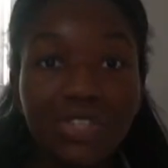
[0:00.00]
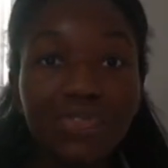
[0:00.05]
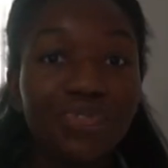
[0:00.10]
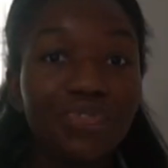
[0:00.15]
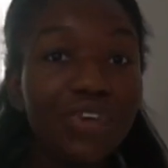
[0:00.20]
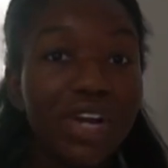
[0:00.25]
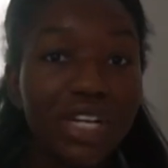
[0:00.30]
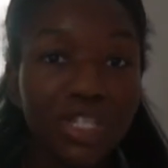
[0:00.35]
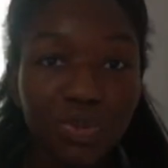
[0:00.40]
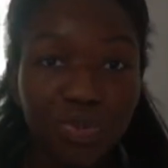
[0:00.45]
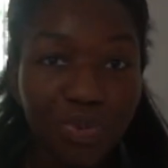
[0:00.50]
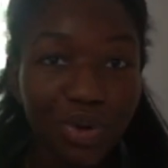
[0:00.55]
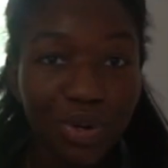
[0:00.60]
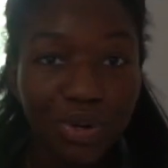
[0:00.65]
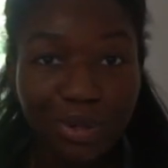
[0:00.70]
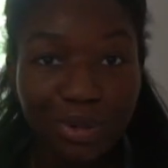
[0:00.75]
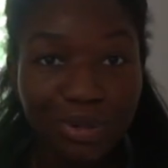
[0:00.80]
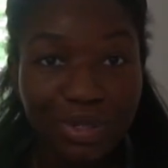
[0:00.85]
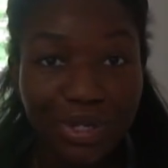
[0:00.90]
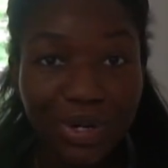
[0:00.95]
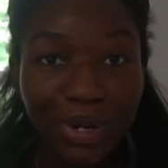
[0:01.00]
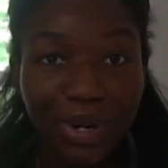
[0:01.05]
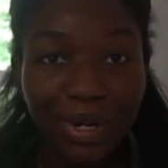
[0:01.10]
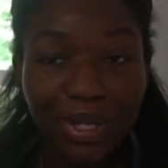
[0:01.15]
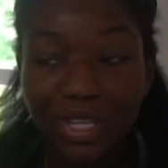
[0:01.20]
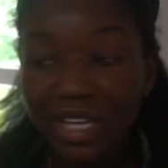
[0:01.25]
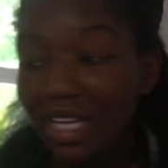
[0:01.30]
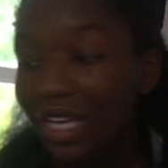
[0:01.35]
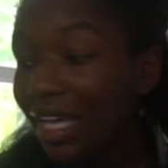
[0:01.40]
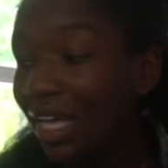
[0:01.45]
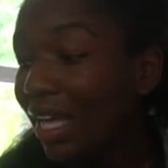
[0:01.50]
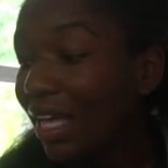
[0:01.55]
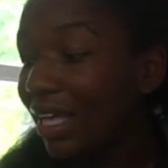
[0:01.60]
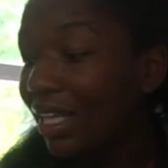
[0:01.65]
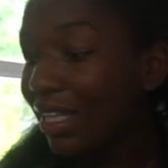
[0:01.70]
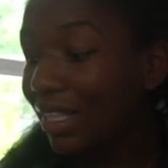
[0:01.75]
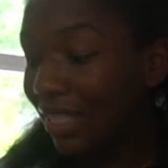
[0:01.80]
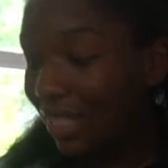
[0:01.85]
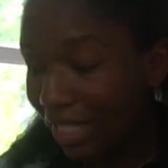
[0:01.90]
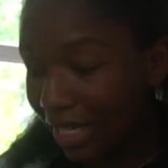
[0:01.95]
a fresh produce girly,
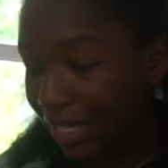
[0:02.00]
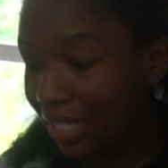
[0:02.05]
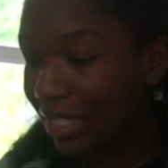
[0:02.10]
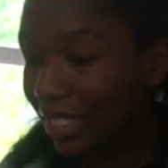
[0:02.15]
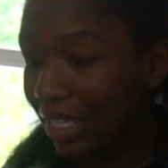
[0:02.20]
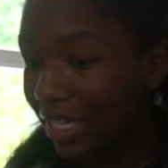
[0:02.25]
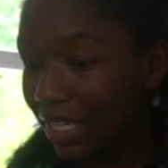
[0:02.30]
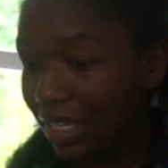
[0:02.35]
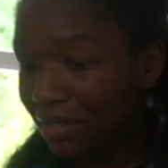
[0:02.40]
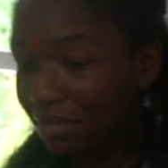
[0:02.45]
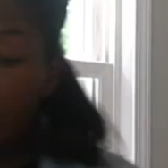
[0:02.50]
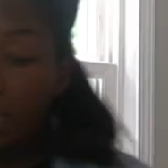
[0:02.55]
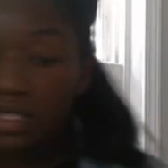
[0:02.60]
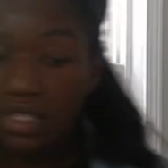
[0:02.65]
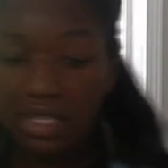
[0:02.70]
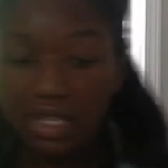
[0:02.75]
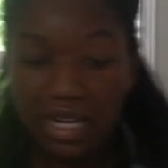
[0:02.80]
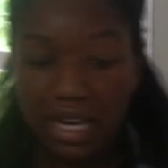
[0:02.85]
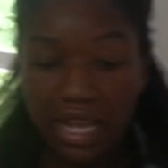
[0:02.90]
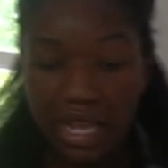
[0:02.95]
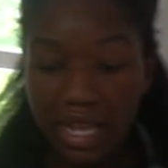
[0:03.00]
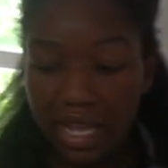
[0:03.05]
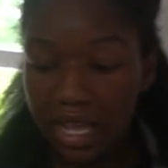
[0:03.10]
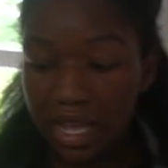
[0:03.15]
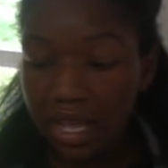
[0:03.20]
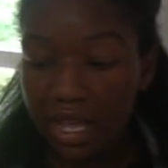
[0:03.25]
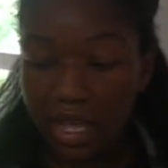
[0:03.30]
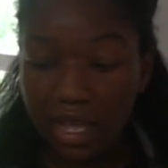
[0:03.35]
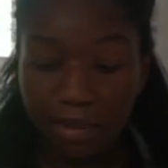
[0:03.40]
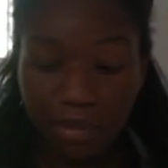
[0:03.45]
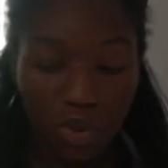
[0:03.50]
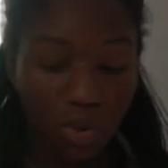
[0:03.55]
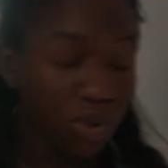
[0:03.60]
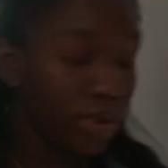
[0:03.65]
clearly. And tonight I'm